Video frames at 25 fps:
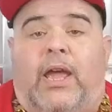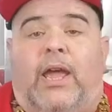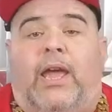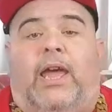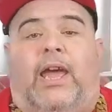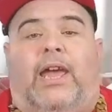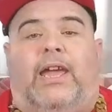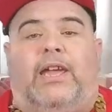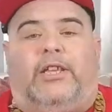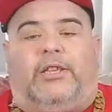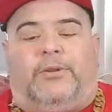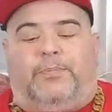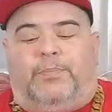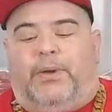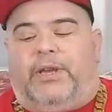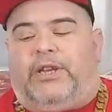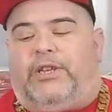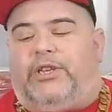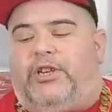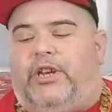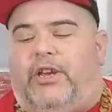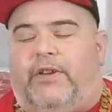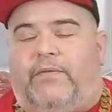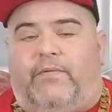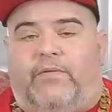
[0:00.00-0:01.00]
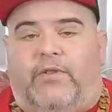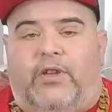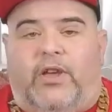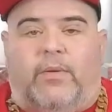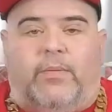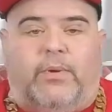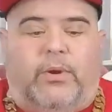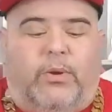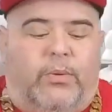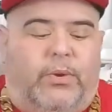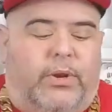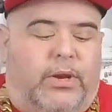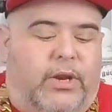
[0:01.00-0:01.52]
Hey, it's Big Jeff coming
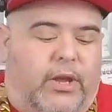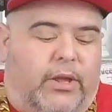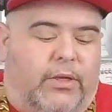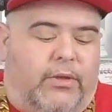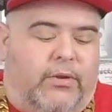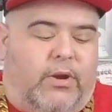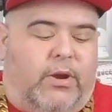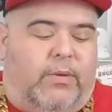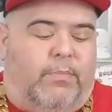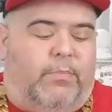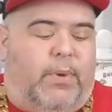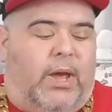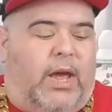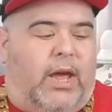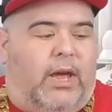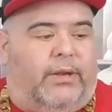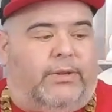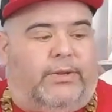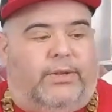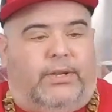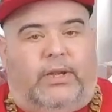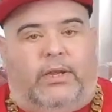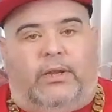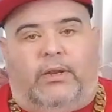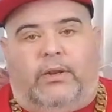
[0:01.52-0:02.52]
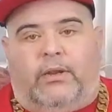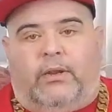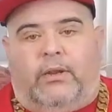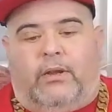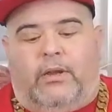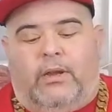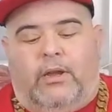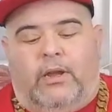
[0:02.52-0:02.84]
to you with another unboxing.